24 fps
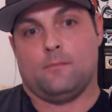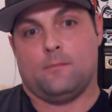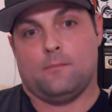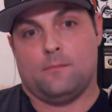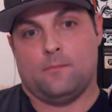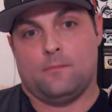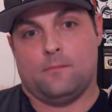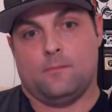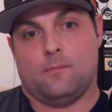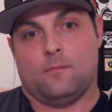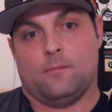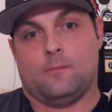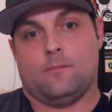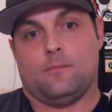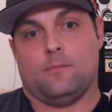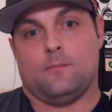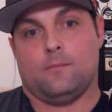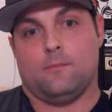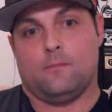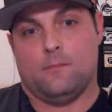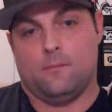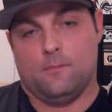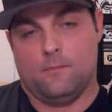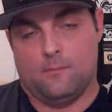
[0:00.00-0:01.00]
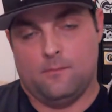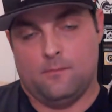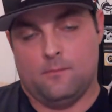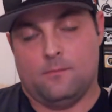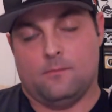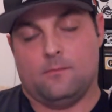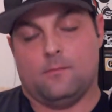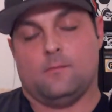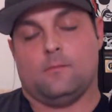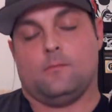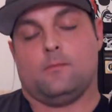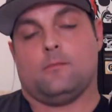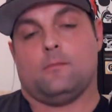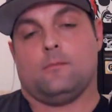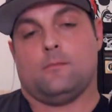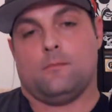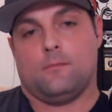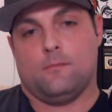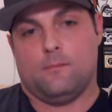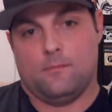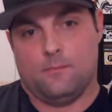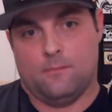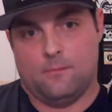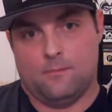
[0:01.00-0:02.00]

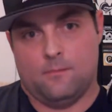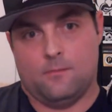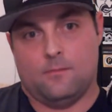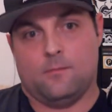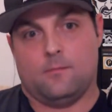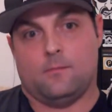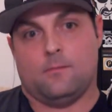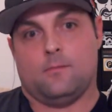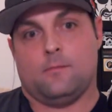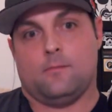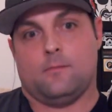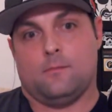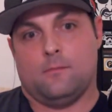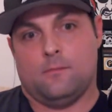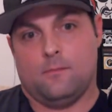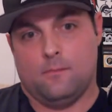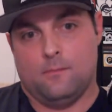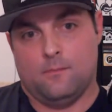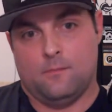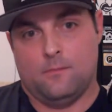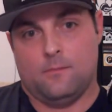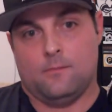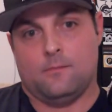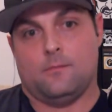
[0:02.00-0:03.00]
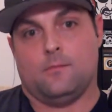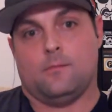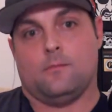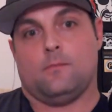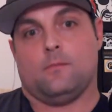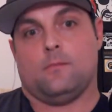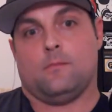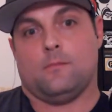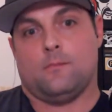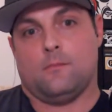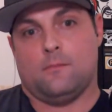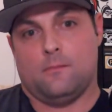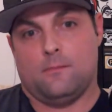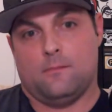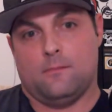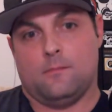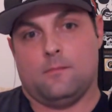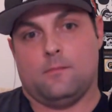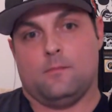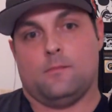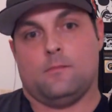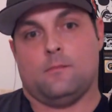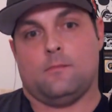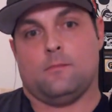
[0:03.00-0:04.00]

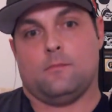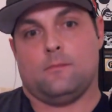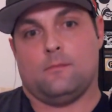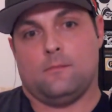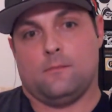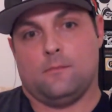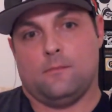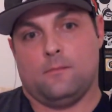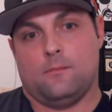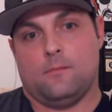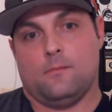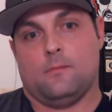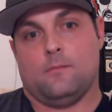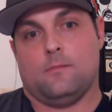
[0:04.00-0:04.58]
This person isn't speaking.